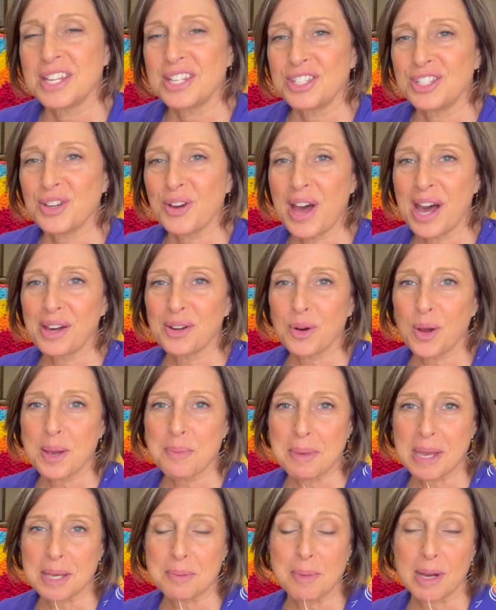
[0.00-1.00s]
So how do I
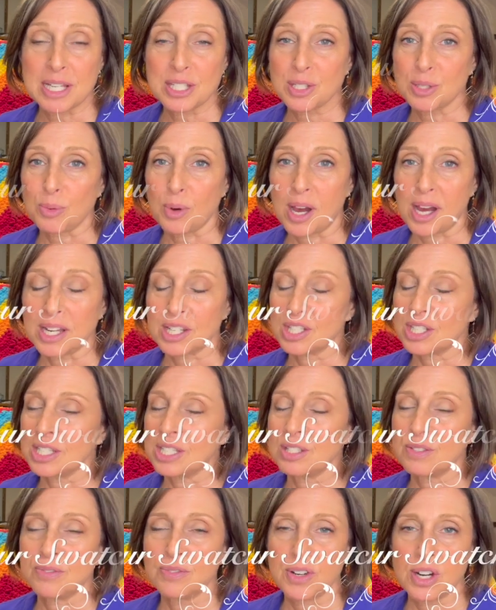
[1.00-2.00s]
make my swatch?
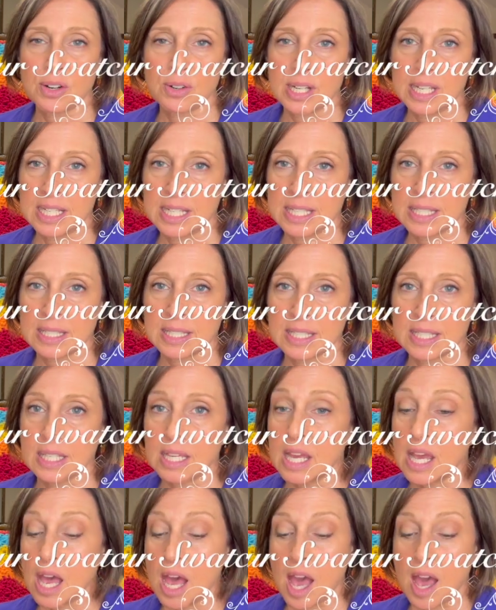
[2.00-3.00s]
It's very
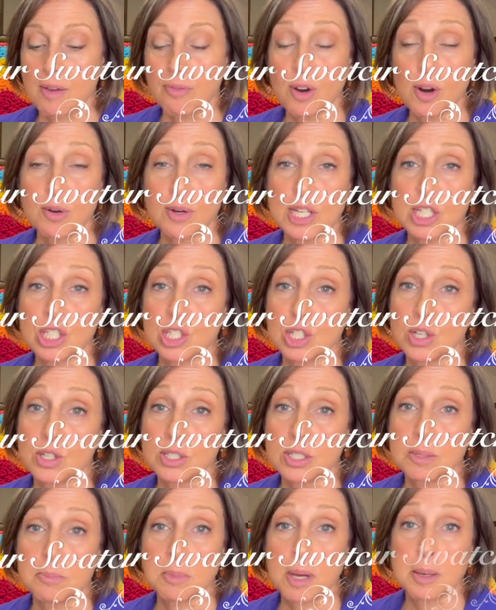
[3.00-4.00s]
easy. I've already
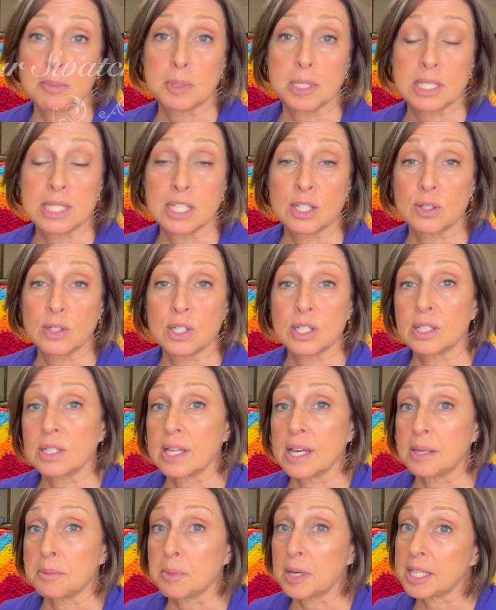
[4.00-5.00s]
chosen my material
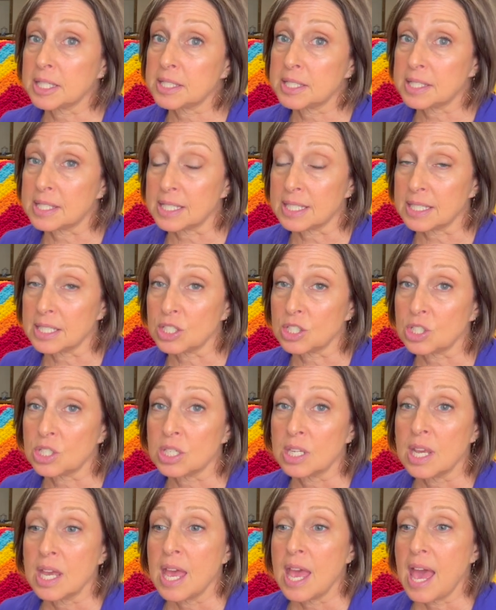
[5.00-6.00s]
and my stitch,
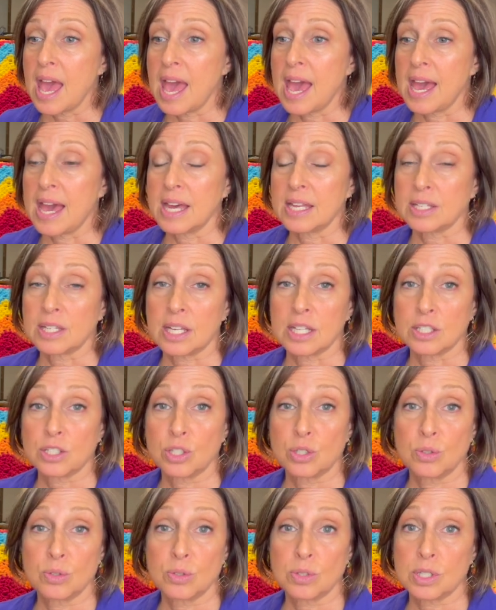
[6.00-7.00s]
and I
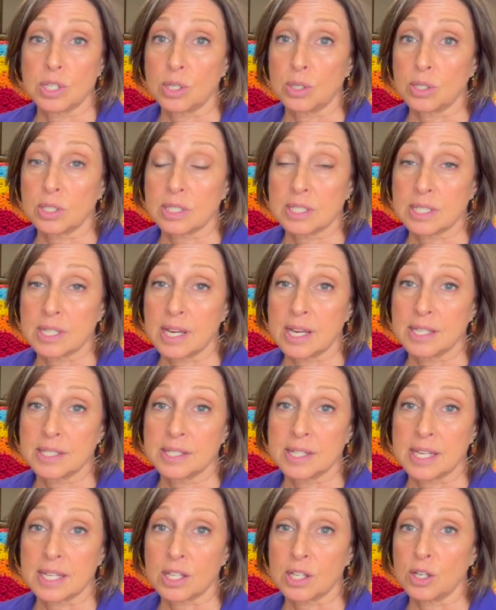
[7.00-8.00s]
choose the hook
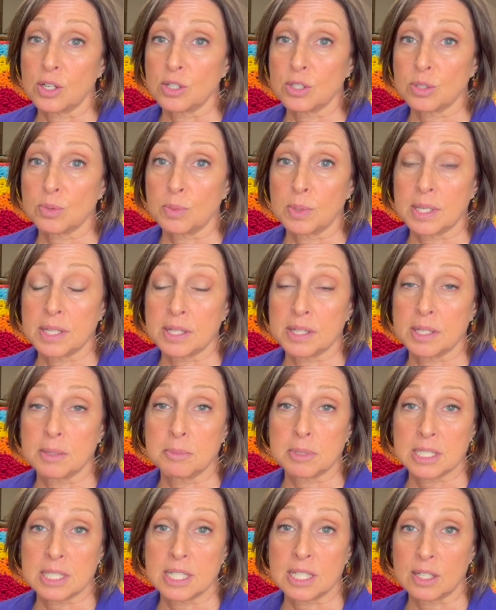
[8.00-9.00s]
size that goes with the
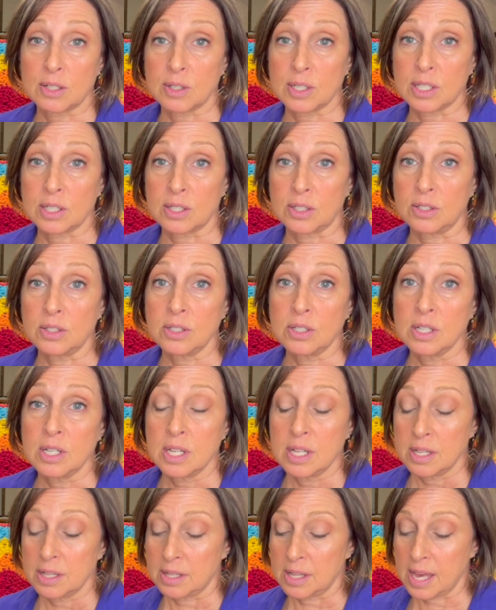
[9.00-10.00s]
material
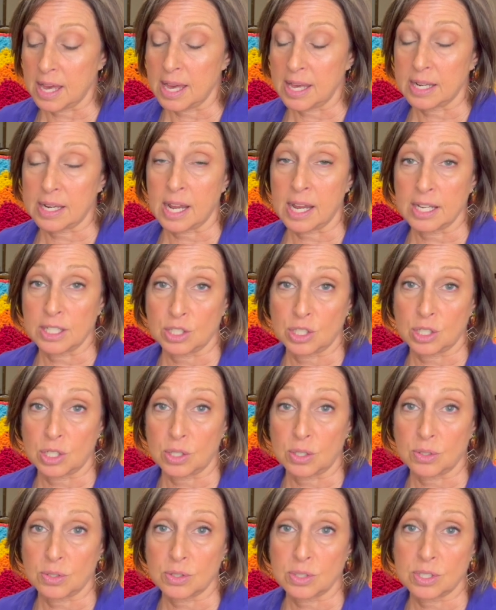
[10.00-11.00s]
that I
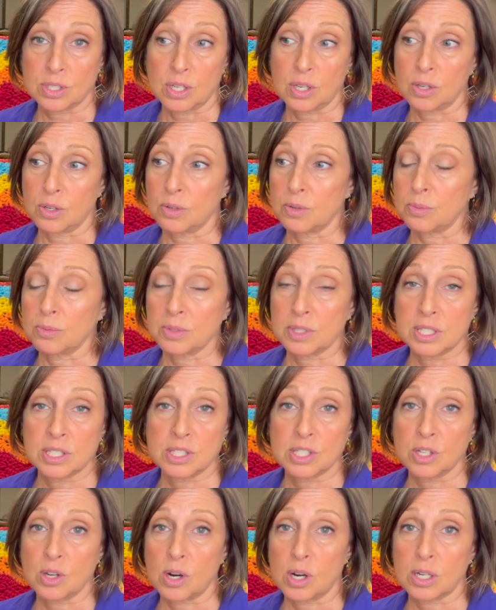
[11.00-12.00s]
chose. So
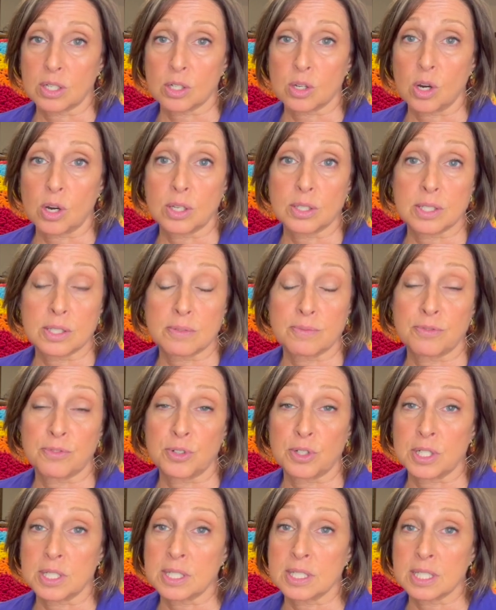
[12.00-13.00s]
this yarn called
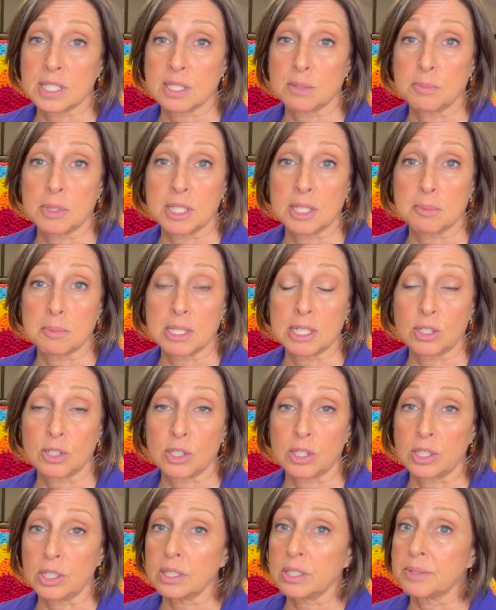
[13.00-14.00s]
for a 6mm
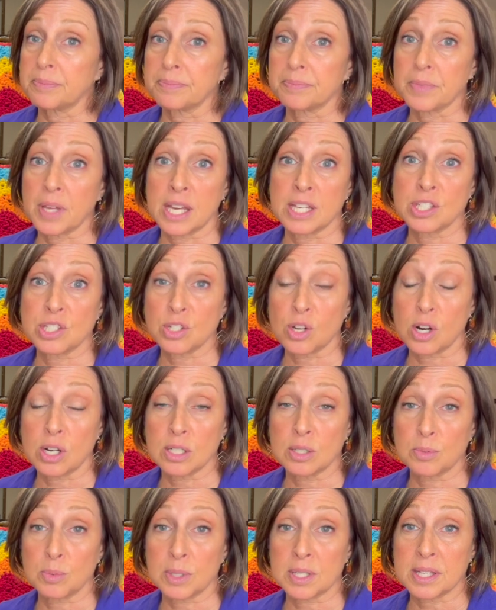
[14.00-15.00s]
hook. I
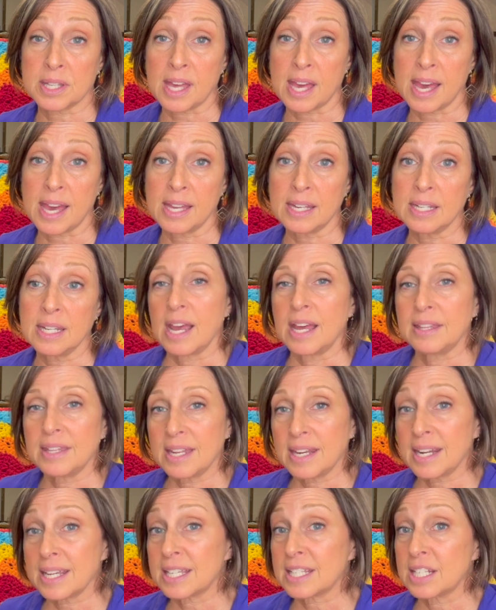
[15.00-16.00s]
started with that, and
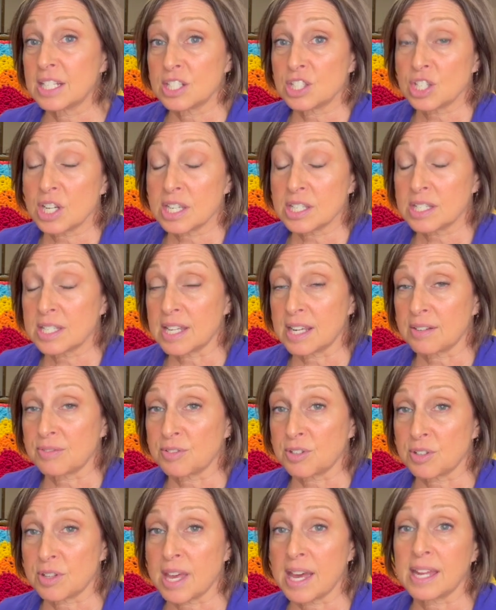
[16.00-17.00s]
then I can adjust
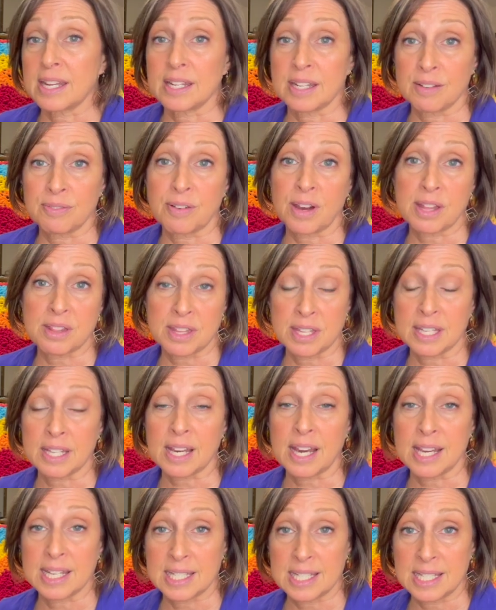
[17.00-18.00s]
after that if I think
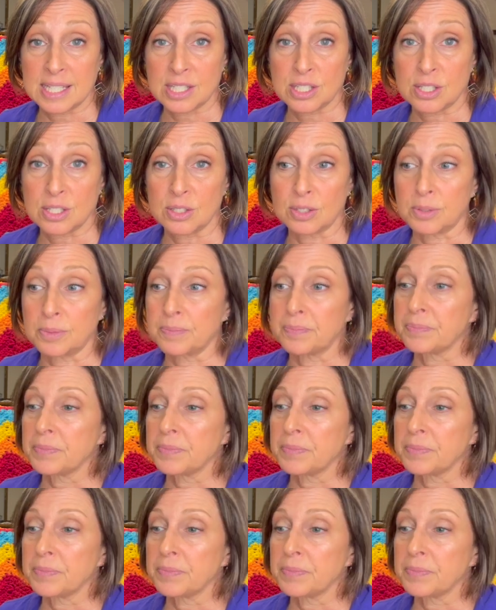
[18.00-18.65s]
I need to.